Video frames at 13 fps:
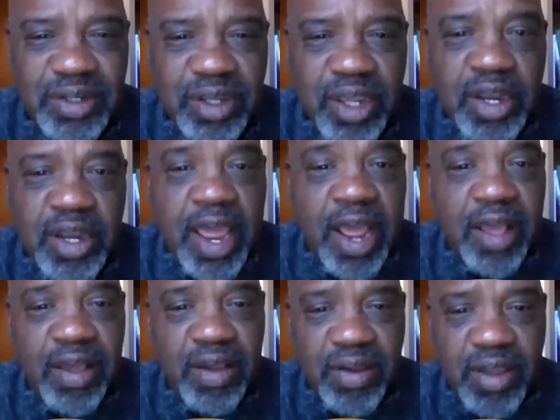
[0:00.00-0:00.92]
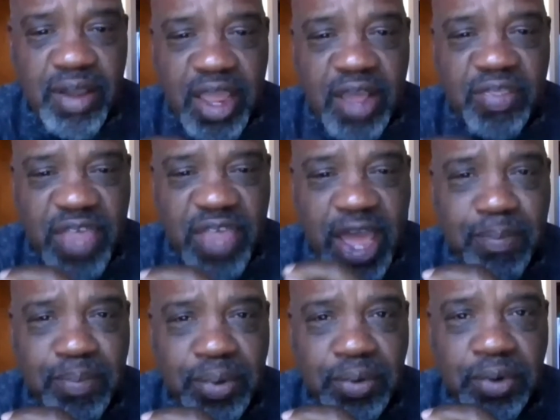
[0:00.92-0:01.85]
And at that
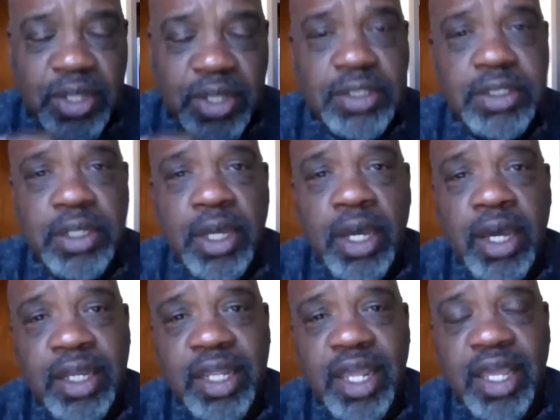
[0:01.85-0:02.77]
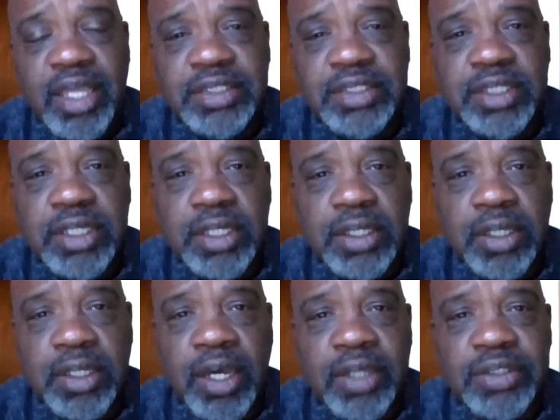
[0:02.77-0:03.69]
point, Casey,
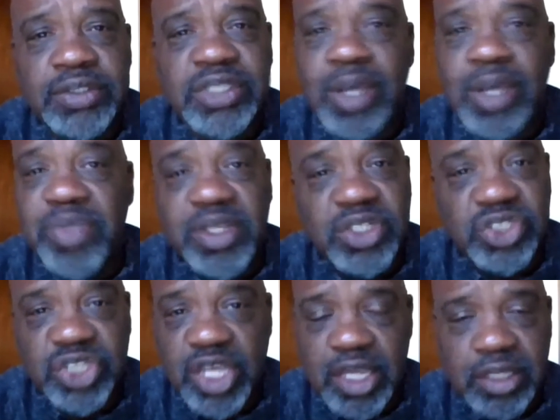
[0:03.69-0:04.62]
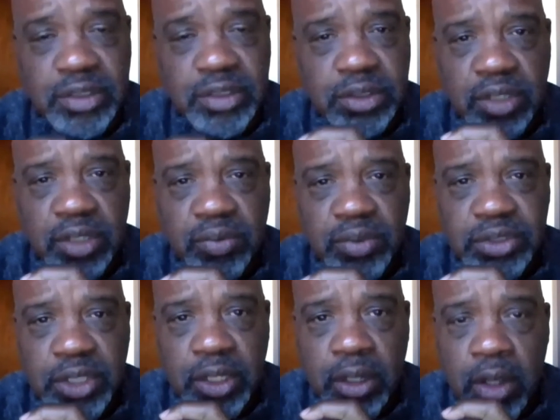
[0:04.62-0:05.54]
something changed. There was
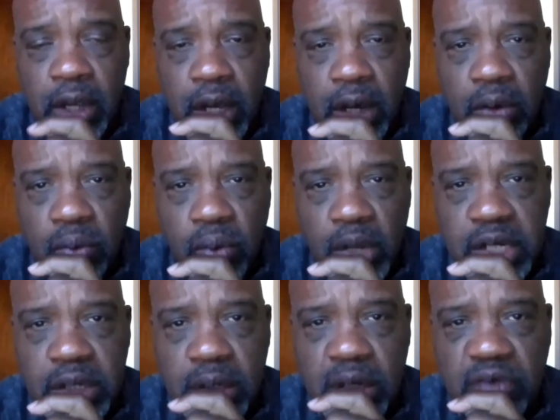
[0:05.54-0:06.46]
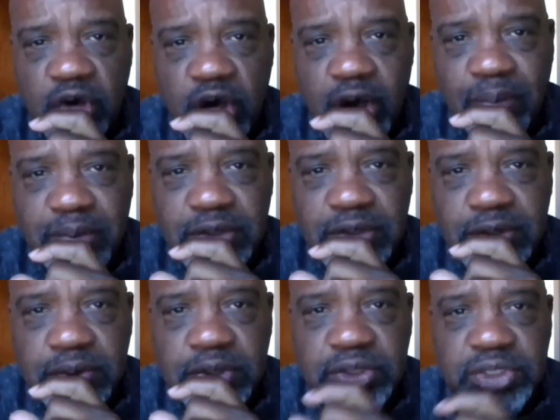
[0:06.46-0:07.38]
a window of
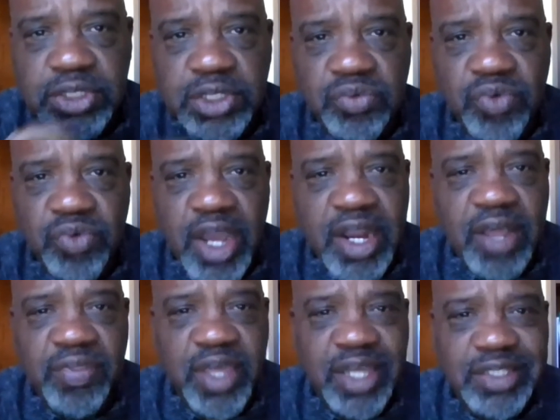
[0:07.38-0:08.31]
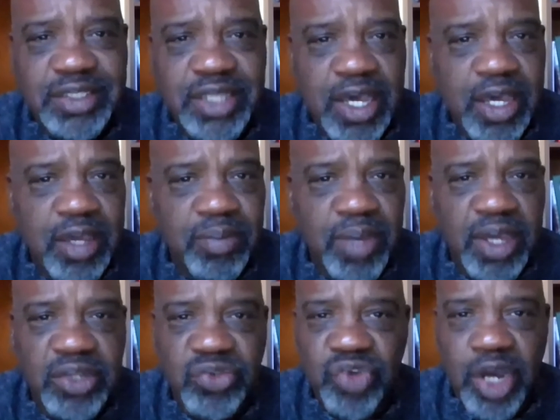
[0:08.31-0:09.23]
opportunity. Right at that time, I
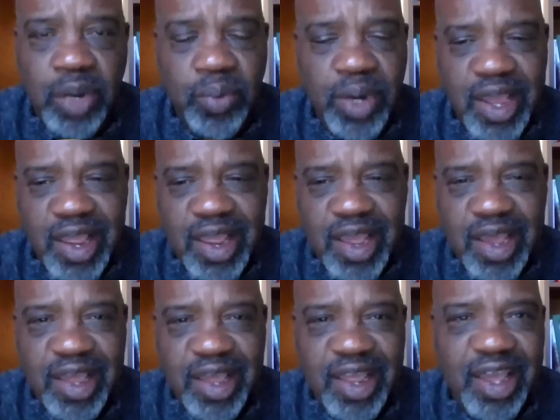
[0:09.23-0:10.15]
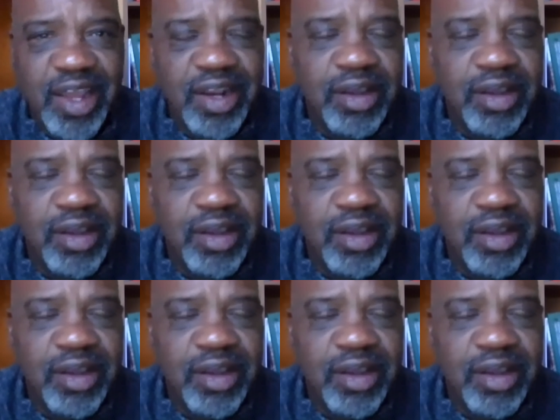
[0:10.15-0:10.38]
dropped what I had. I had a